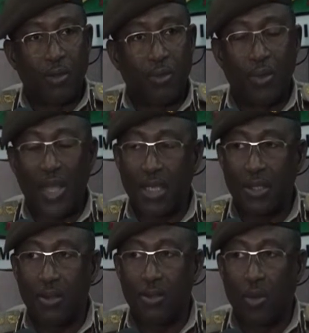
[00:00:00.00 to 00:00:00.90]
For
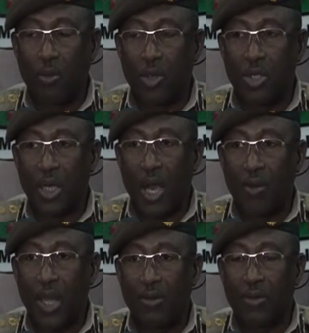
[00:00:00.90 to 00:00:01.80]
that promotion, I
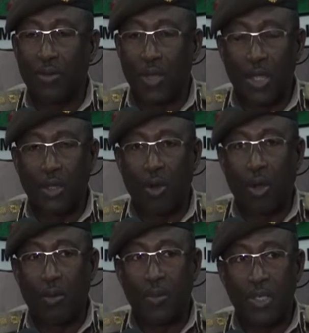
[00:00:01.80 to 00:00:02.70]
would like to thank the
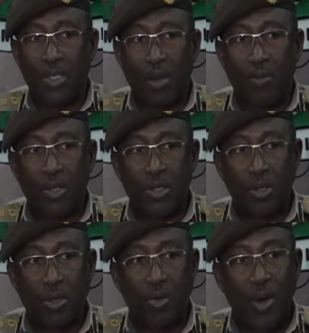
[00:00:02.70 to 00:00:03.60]
Honorable Minister of
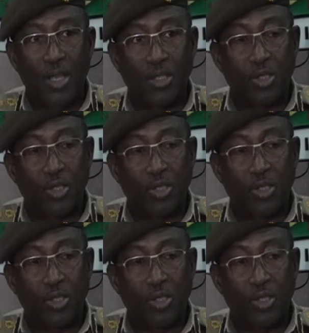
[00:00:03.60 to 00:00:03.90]
Interior, who has